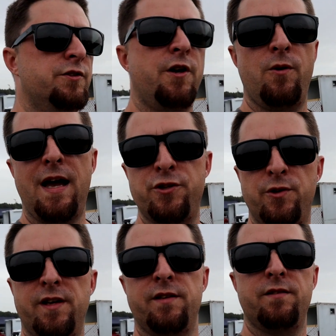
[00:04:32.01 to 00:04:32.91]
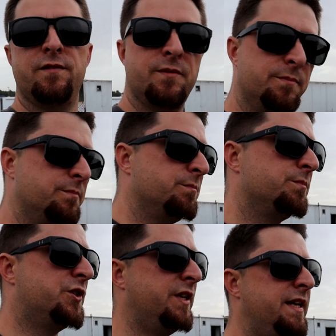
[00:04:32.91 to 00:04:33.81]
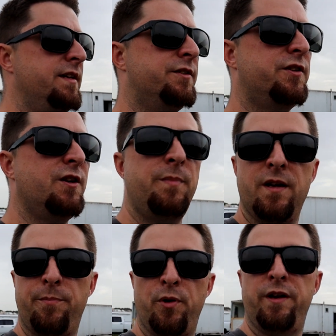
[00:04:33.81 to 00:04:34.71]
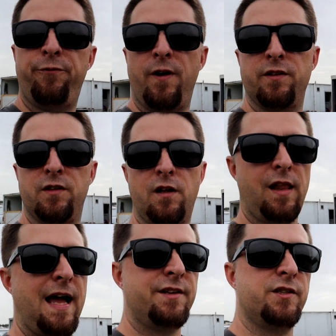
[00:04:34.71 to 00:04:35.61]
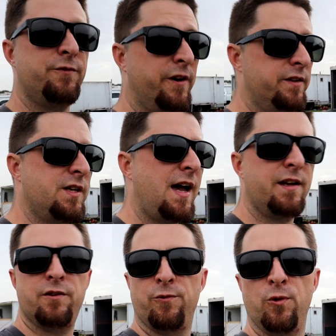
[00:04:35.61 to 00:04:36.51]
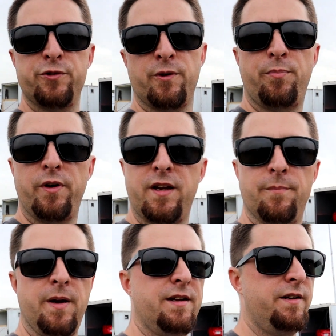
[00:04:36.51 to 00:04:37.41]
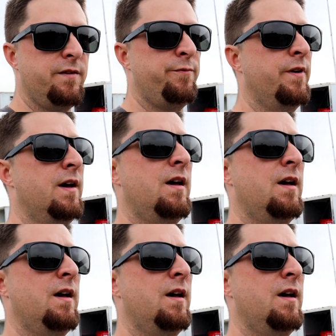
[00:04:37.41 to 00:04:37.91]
So as you can see, it's going to be a pretty fun class. It's very tight. The rules are pretty competitive.